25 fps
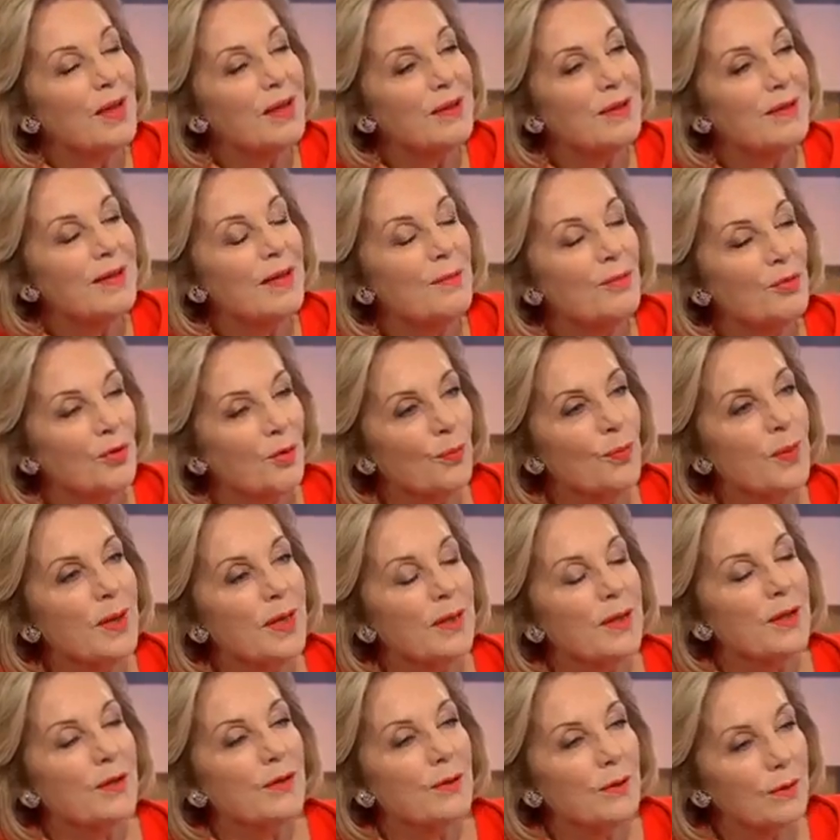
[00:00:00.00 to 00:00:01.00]
It seems to
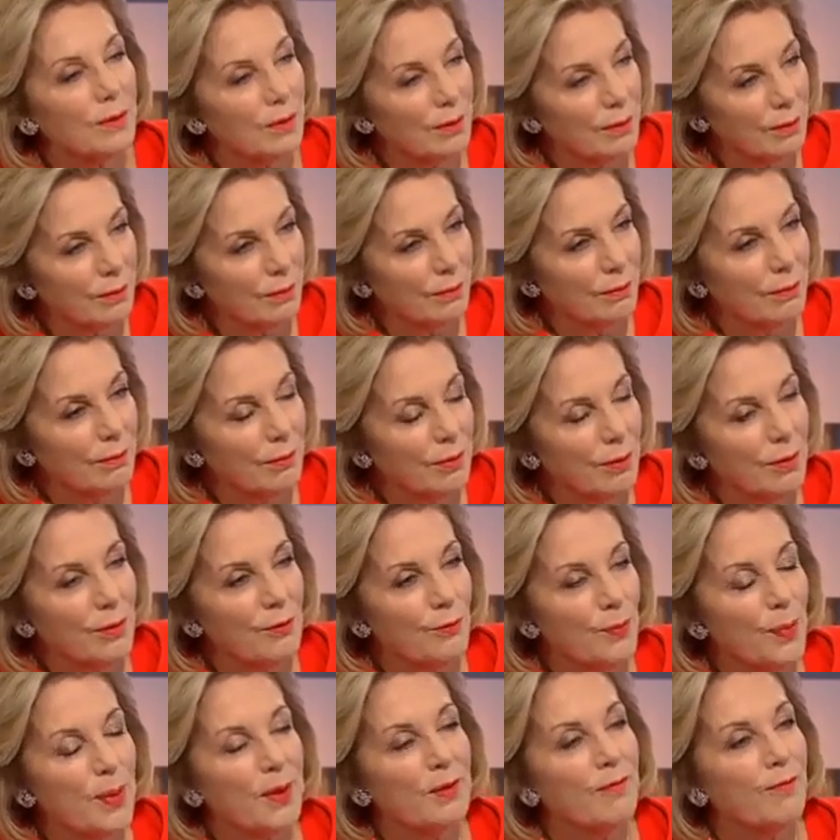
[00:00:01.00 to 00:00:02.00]
me that
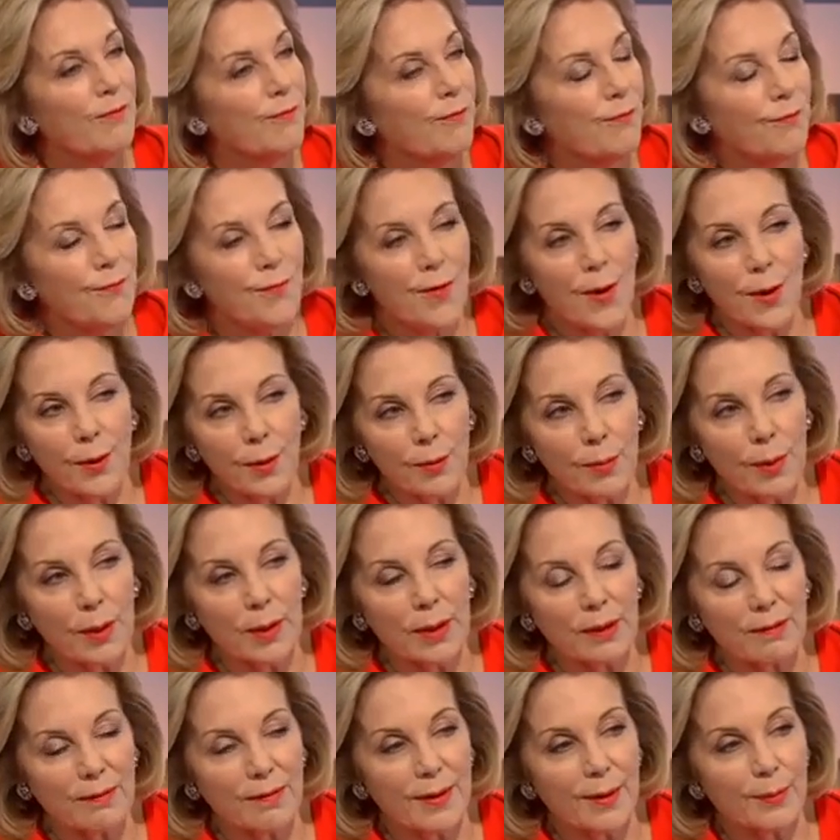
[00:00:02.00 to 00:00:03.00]
you've been very
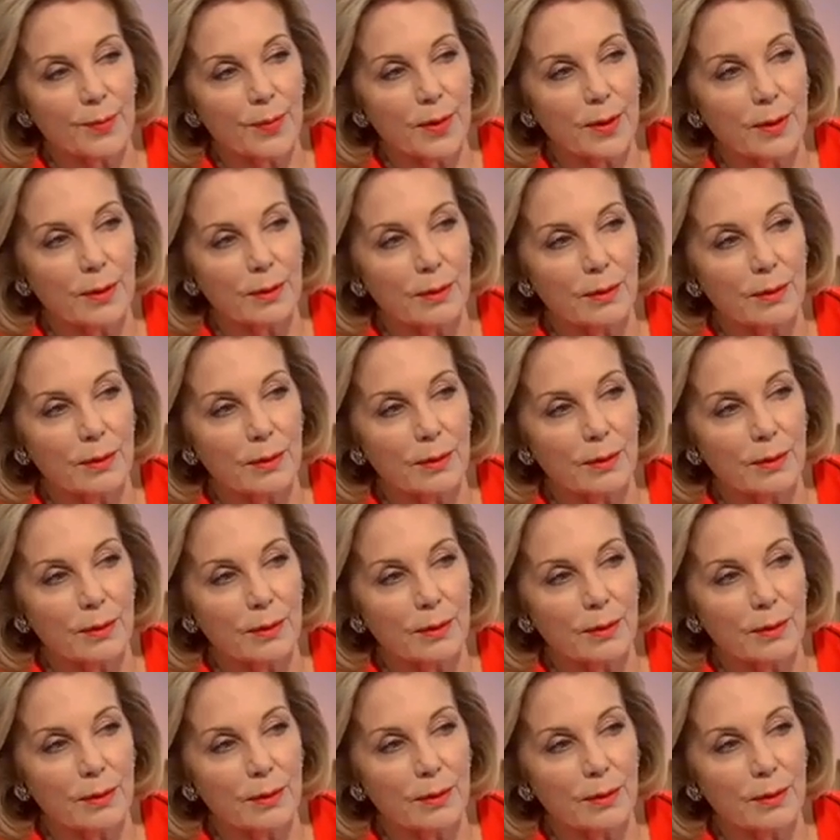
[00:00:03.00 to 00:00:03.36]
well accepted.